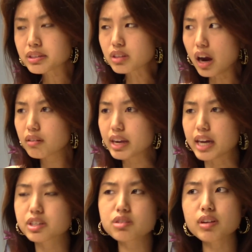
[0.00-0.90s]
sorry, I
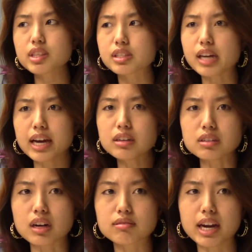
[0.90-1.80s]
just read the title,
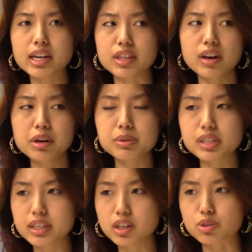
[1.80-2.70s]
alright? I thought it was
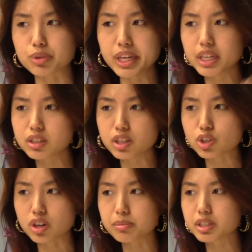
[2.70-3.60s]
like agreeing to the
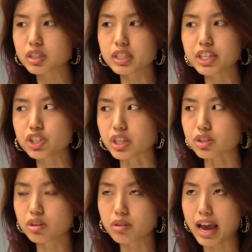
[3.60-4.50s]
terms and conditions. You
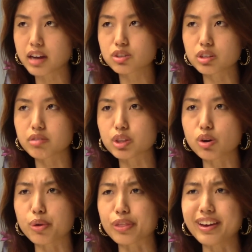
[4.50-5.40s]
don't actually read the
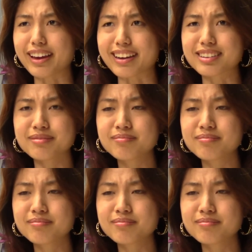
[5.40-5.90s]
whole thing.